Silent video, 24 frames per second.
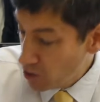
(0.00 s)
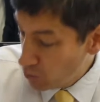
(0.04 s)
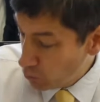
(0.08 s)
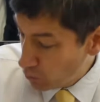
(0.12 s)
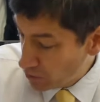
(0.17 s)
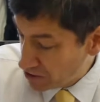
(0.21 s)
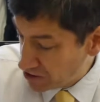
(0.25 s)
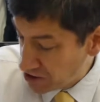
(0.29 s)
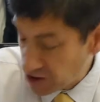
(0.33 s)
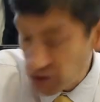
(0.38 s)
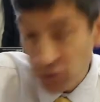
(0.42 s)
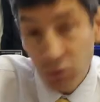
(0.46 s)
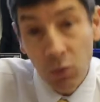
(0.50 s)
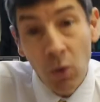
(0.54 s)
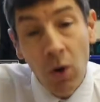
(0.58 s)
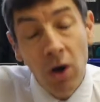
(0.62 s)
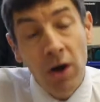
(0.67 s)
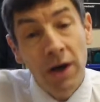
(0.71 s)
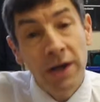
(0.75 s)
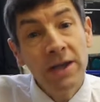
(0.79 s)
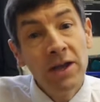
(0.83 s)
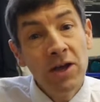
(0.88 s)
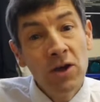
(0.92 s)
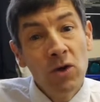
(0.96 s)
which is
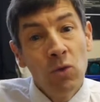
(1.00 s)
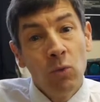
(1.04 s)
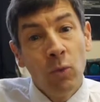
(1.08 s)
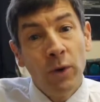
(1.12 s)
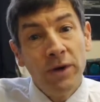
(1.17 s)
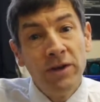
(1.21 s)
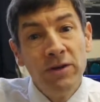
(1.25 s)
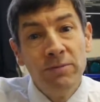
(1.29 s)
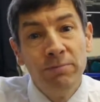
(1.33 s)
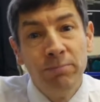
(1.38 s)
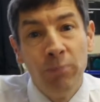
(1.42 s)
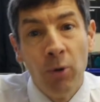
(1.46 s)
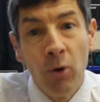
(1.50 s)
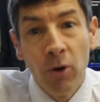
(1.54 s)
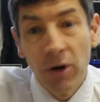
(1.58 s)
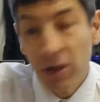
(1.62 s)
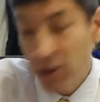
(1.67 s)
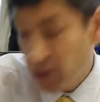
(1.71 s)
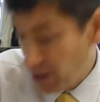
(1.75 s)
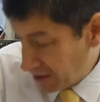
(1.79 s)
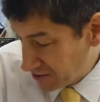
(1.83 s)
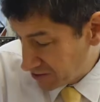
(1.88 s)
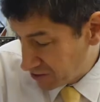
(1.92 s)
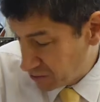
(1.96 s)
why when you
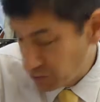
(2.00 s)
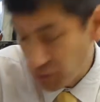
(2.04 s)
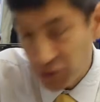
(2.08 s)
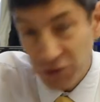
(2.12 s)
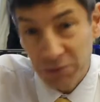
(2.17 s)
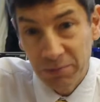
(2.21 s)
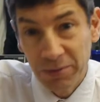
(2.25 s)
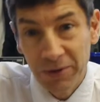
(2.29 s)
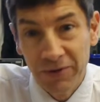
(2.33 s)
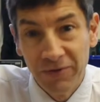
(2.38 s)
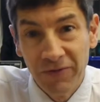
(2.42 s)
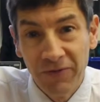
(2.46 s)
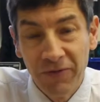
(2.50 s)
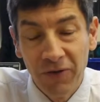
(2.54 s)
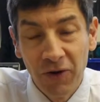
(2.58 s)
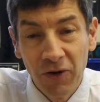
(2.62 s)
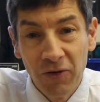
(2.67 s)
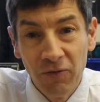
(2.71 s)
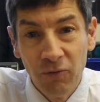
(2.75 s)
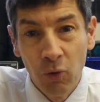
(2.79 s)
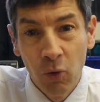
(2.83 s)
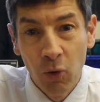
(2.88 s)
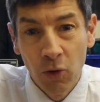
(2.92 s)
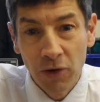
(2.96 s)
boil a saucepan full
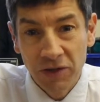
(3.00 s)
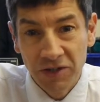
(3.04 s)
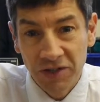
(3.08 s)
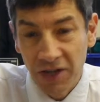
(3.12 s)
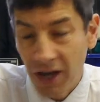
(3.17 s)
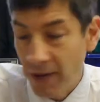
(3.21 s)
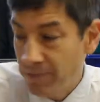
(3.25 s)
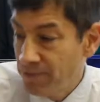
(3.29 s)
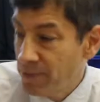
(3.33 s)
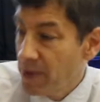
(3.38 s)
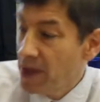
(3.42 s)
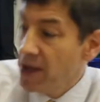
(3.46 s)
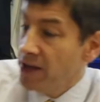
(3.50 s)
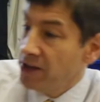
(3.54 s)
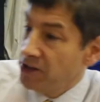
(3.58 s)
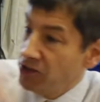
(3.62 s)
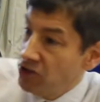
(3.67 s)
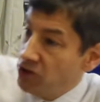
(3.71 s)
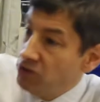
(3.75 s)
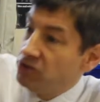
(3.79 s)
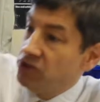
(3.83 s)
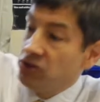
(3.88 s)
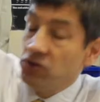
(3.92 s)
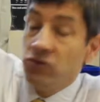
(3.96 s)
of water,
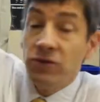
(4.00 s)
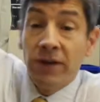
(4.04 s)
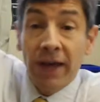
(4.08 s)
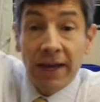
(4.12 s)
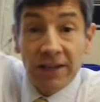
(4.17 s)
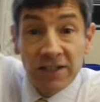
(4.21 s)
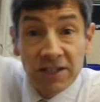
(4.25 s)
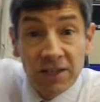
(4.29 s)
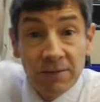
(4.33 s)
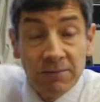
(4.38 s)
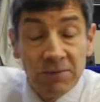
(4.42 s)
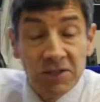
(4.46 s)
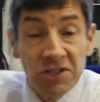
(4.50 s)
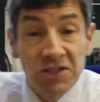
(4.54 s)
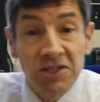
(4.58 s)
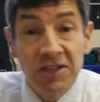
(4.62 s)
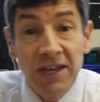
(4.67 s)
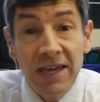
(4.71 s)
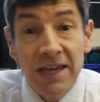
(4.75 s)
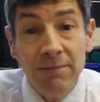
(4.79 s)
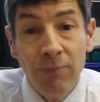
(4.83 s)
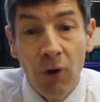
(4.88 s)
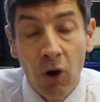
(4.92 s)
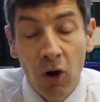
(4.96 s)
you do get some
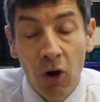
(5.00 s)
steam